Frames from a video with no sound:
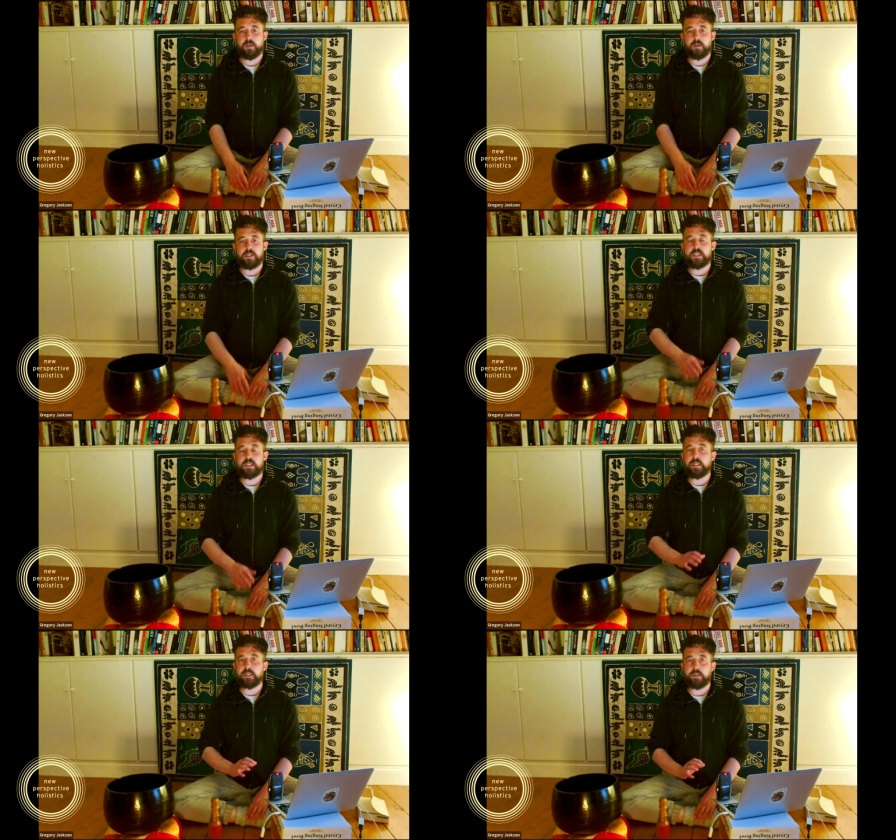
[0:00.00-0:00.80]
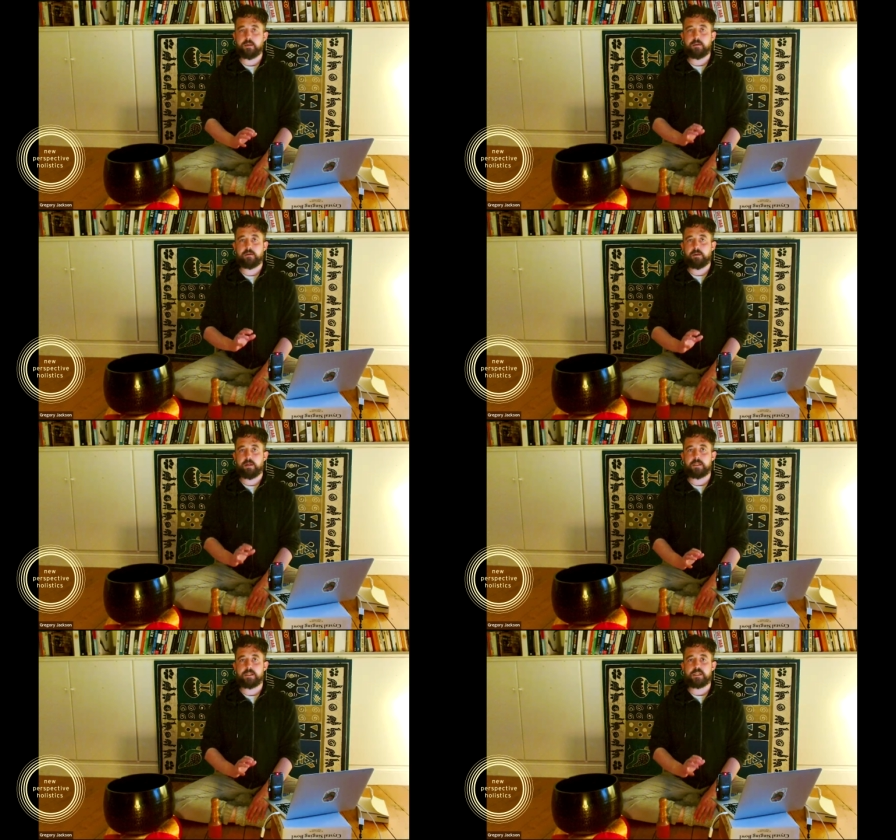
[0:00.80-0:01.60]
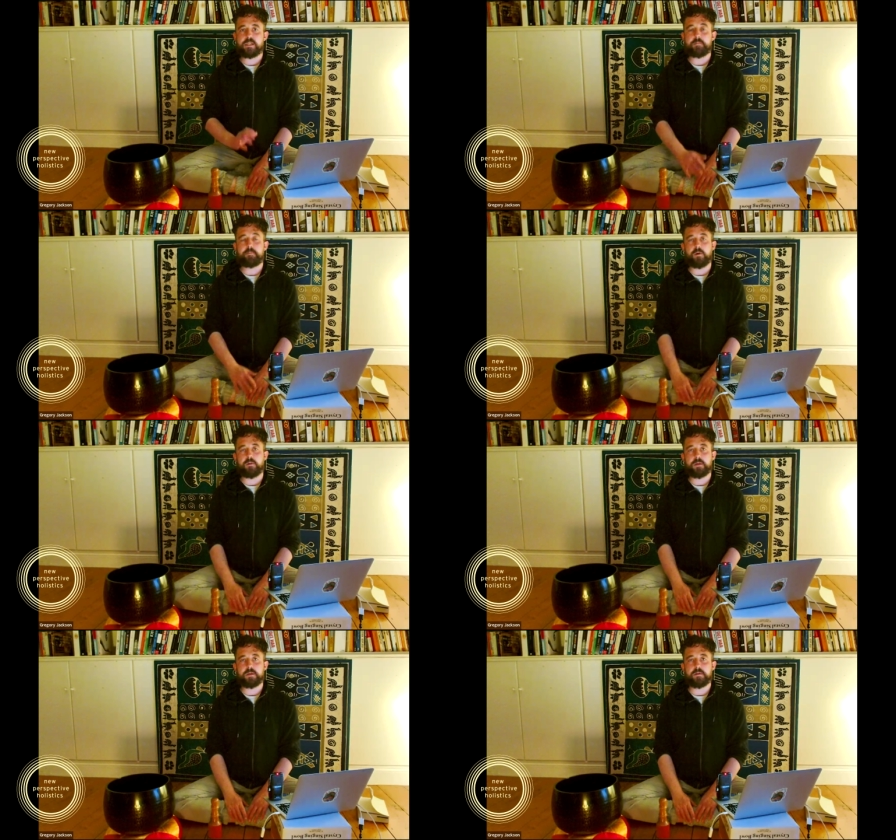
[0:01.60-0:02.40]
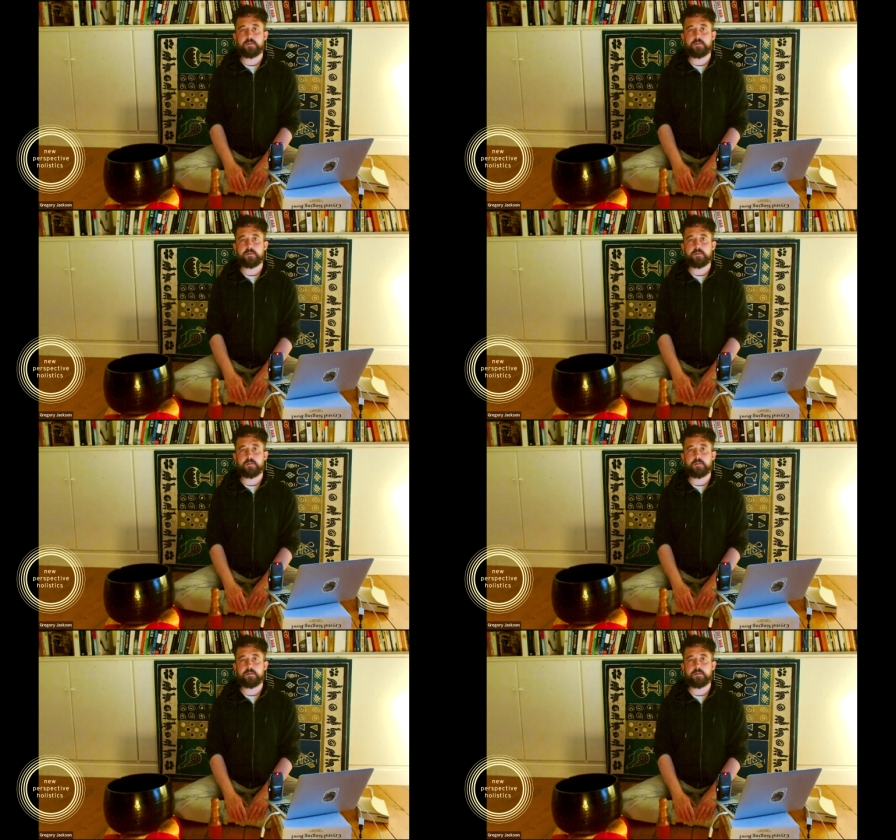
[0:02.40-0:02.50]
sinking into the sit bones.